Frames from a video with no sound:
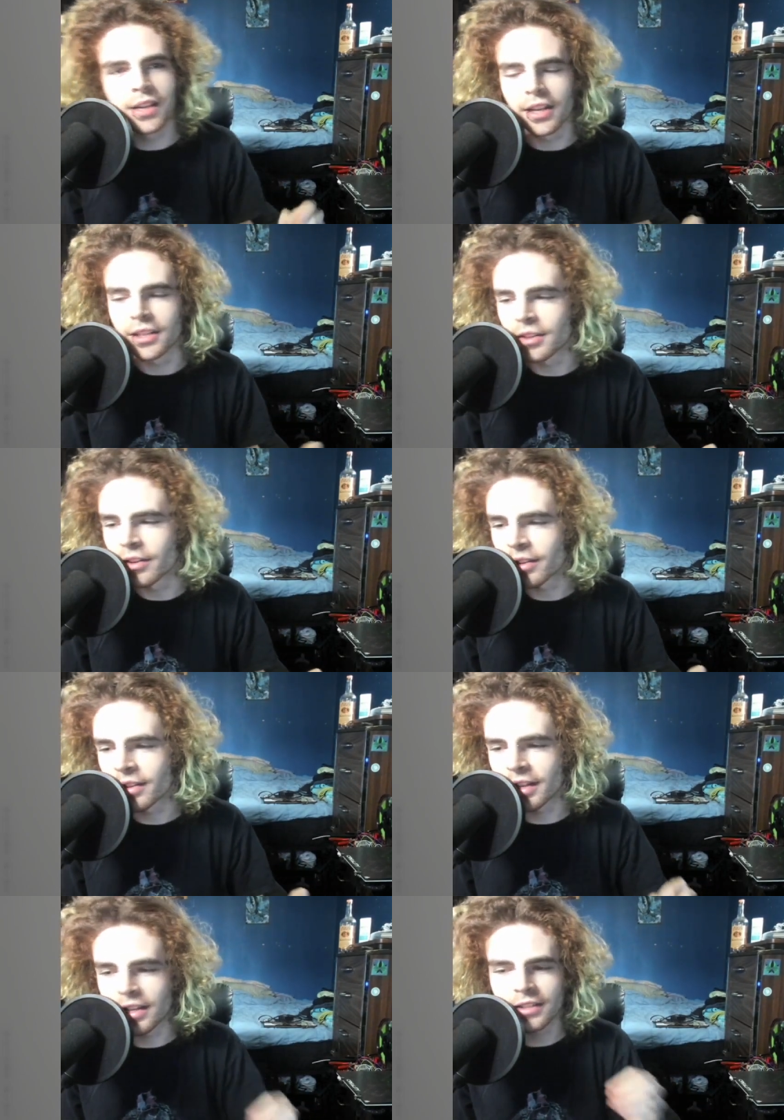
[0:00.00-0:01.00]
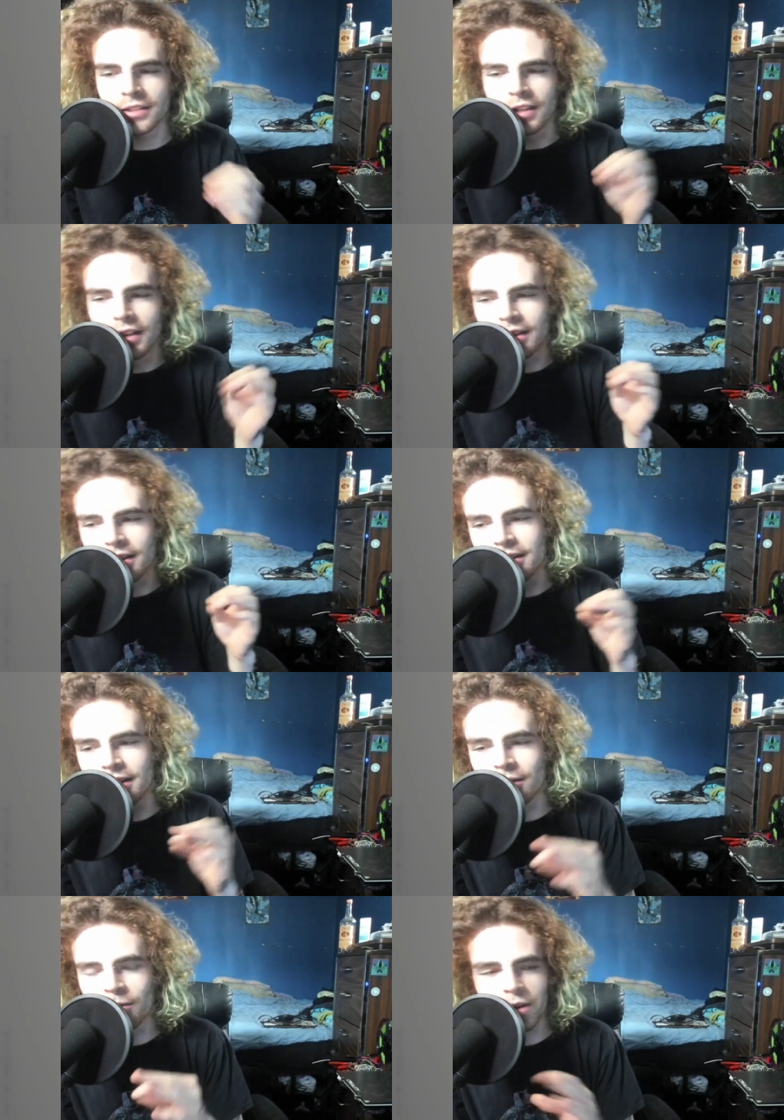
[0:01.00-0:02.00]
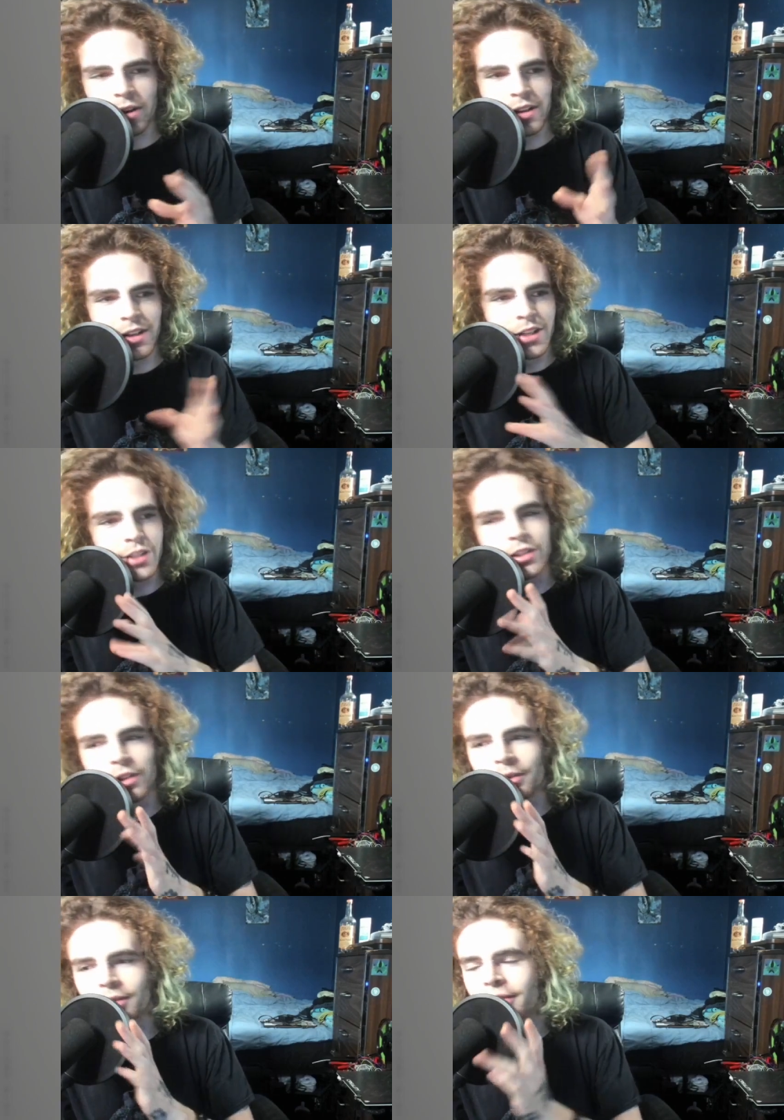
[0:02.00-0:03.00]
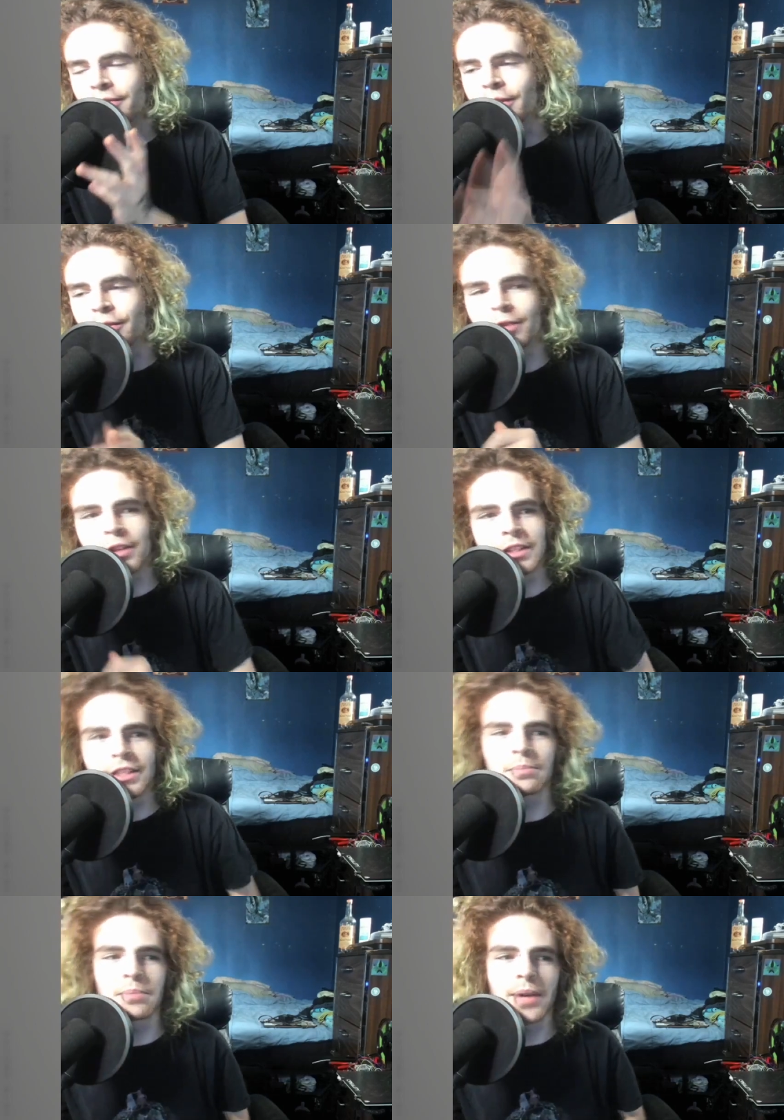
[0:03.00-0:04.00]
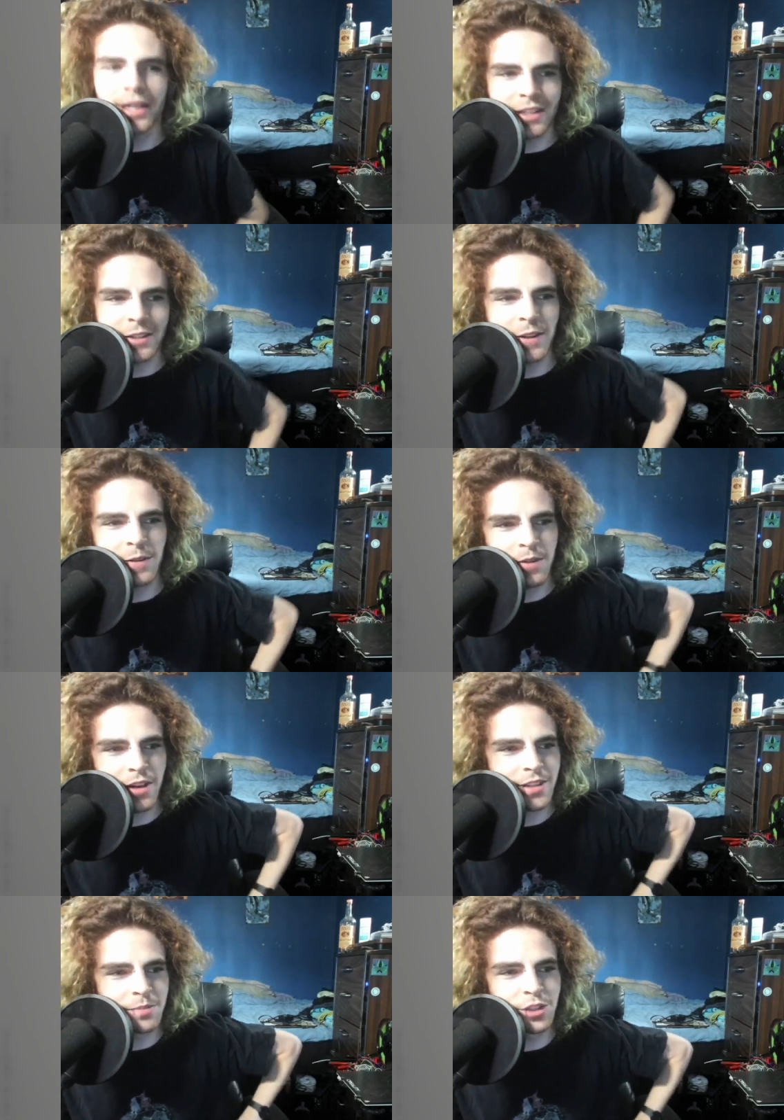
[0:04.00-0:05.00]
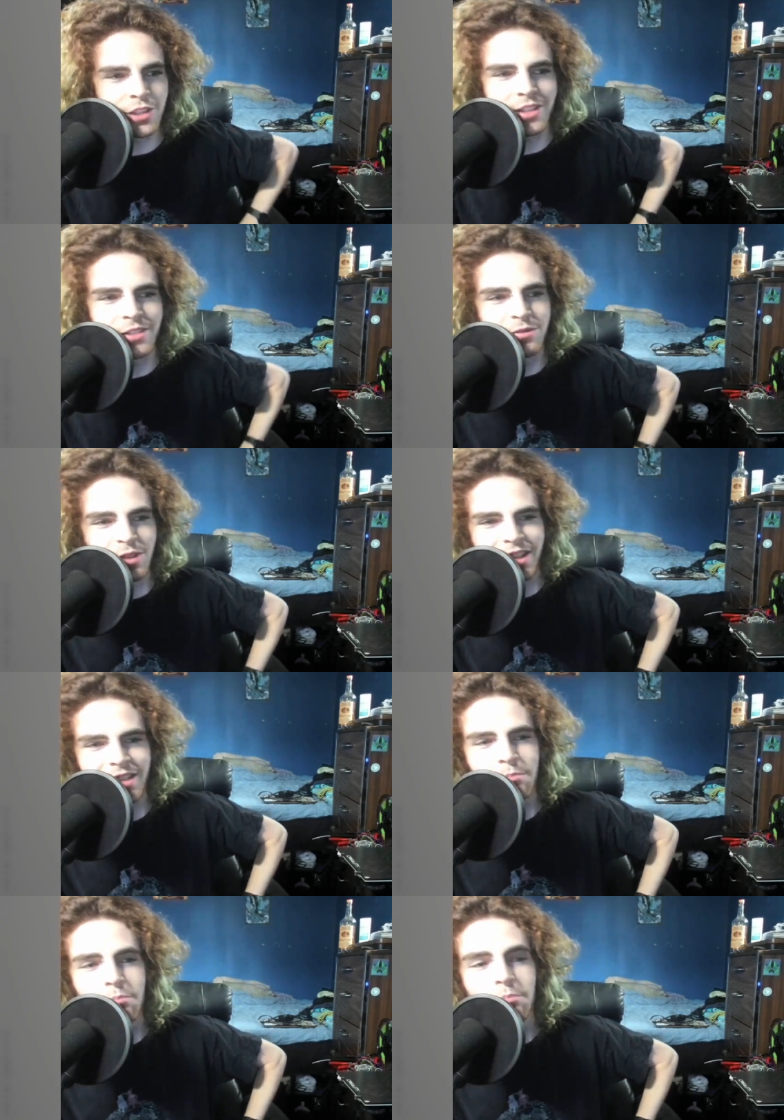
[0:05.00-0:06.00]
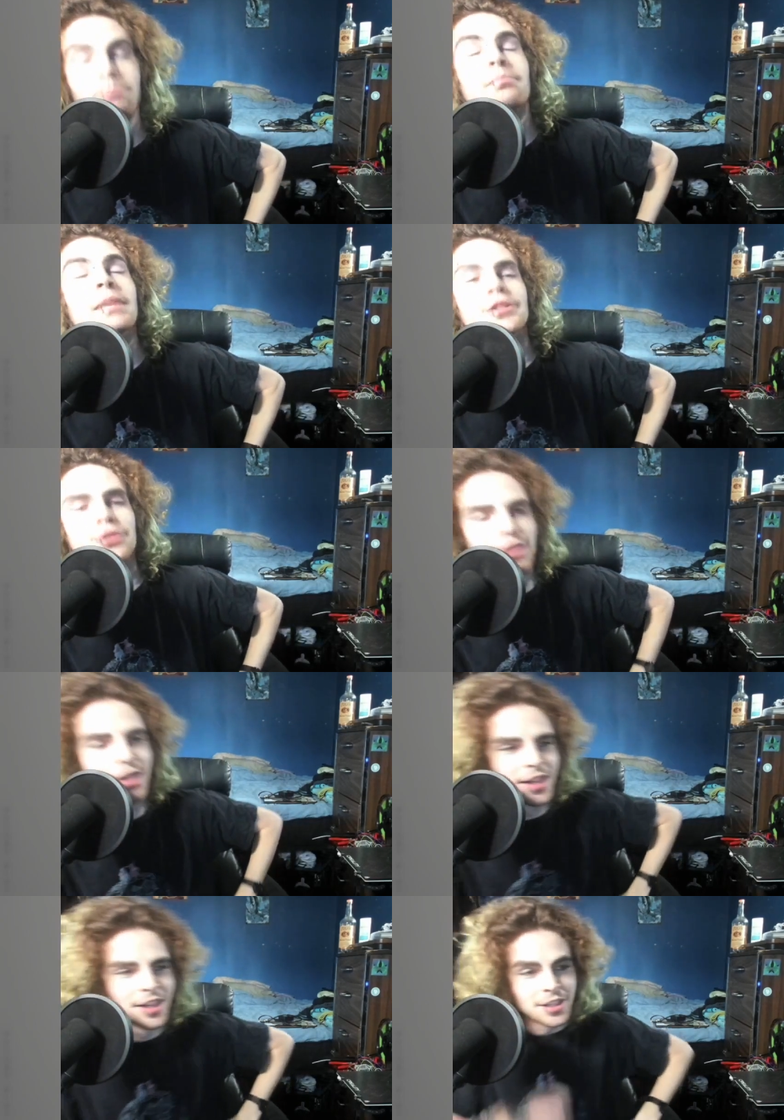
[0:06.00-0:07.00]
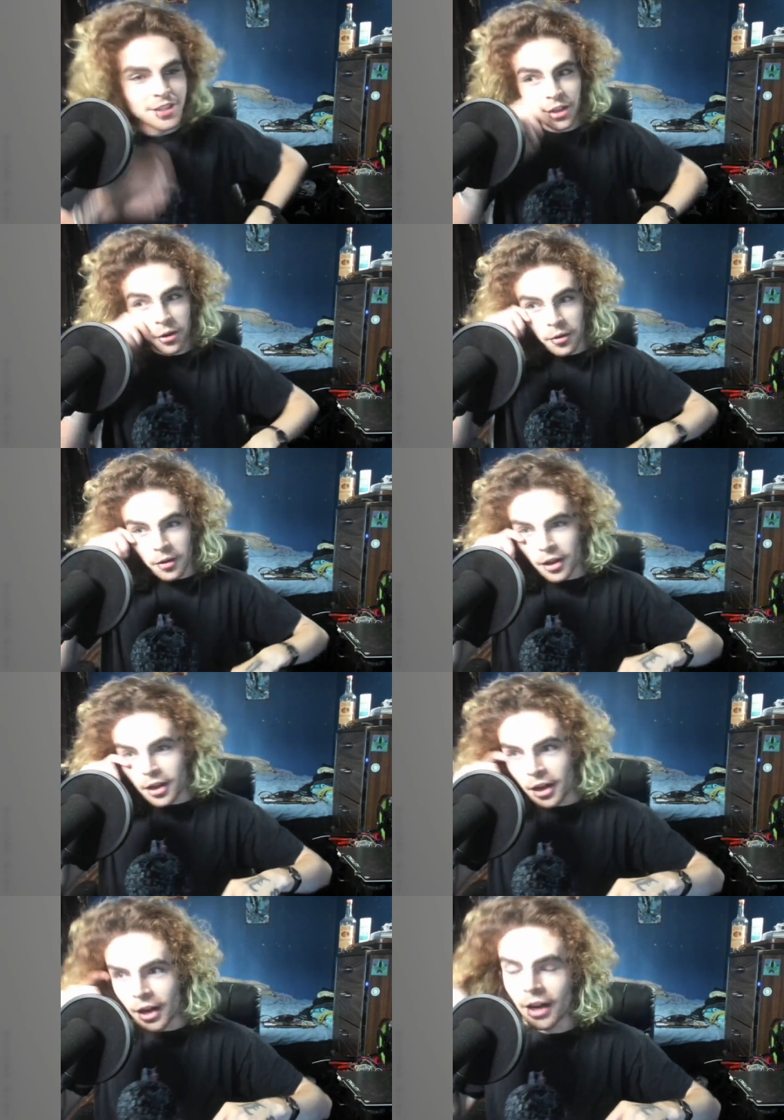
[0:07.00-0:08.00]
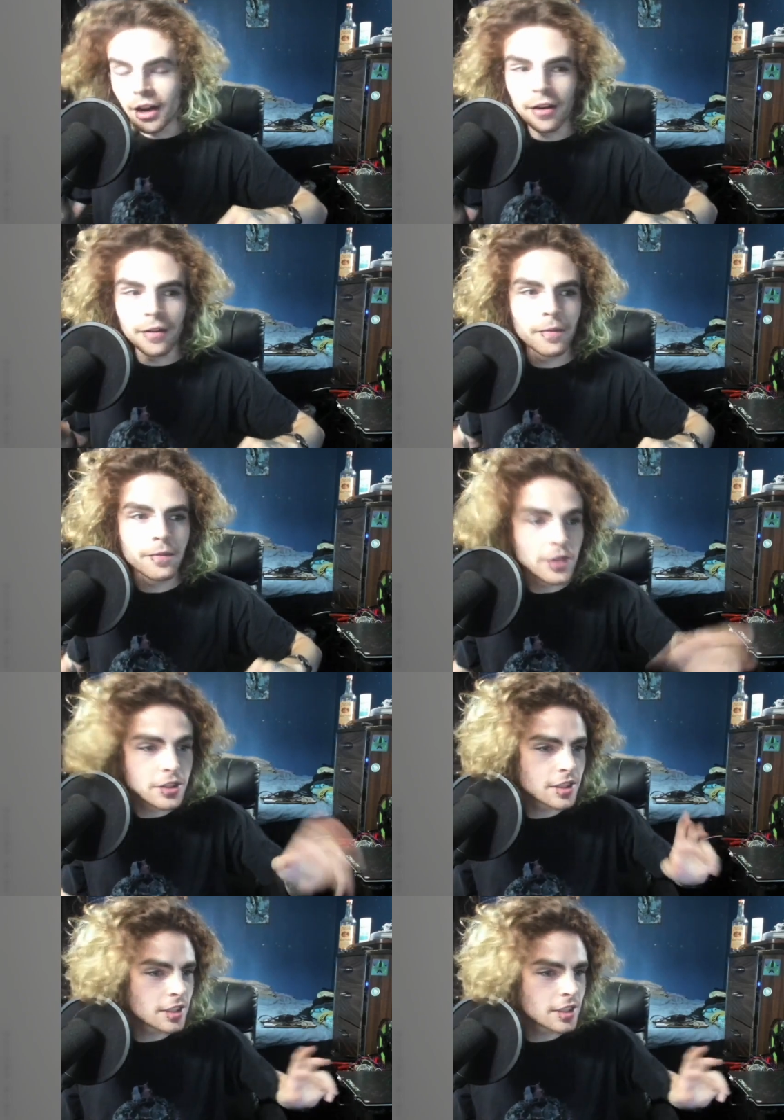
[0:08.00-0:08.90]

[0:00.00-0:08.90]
is all the things that didn't work. So feel free to skip by, because otherwise I'm just gonna fucking bitch. So, first things